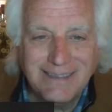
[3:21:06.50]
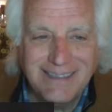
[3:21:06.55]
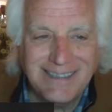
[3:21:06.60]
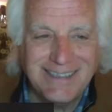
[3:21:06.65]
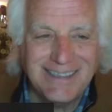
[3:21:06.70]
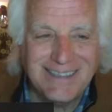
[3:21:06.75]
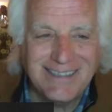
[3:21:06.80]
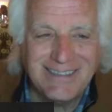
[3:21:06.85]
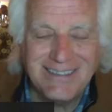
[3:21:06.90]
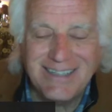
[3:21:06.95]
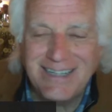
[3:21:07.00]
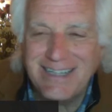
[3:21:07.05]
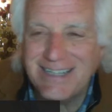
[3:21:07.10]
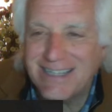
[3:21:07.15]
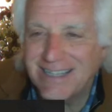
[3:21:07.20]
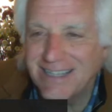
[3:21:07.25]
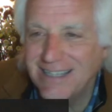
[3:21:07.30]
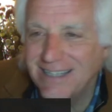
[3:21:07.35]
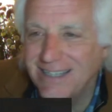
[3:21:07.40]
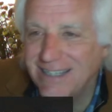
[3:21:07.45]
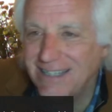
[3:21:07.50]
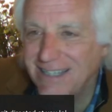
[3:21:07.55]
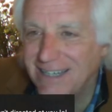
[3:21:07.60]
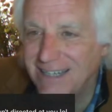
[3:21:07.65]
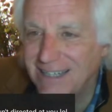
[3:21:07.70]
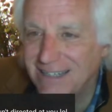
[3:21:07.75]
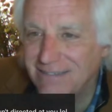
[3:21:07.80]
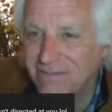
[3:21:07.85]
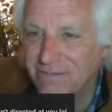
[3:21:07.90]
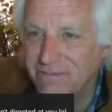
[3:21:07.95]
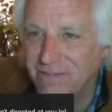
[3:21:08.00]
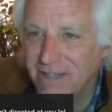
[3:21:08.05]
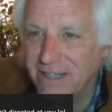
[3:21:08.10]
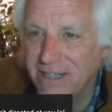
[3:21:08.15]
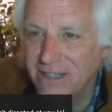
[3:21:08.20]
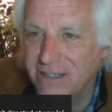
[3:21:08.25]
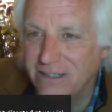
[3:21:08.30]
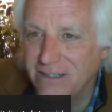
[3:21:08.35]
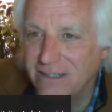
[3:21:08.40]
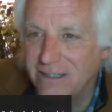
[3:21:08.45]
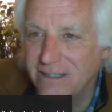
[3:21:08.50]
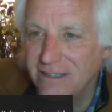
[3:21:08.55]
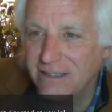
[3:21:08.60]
All right, Kitty, I figured.